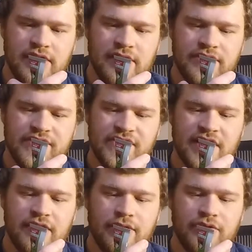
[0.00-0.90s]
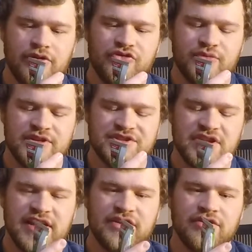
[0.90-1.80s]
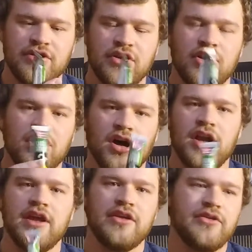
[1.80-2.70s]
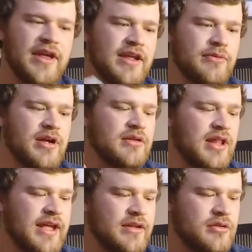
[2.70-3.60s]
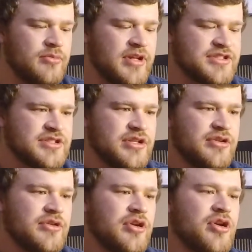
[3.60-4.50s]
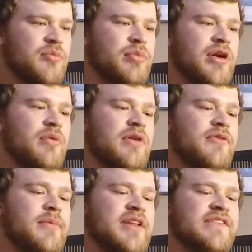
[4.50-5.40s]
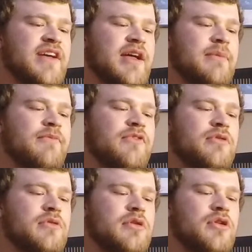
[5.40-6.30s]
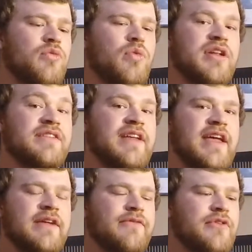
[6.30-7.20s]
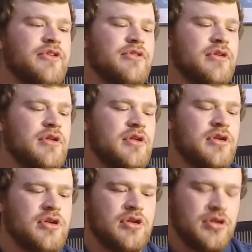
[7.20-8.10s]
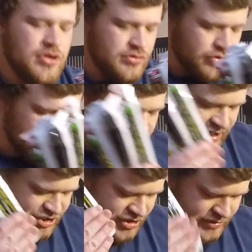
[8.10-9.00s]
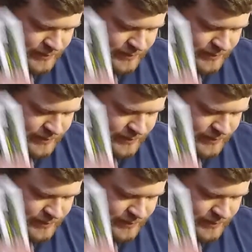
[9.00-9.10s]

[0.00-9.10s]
It's got a 32-inch lanyard on it, hanging around, light illumination. Break one of them at a time for, 1 a day for your illumination.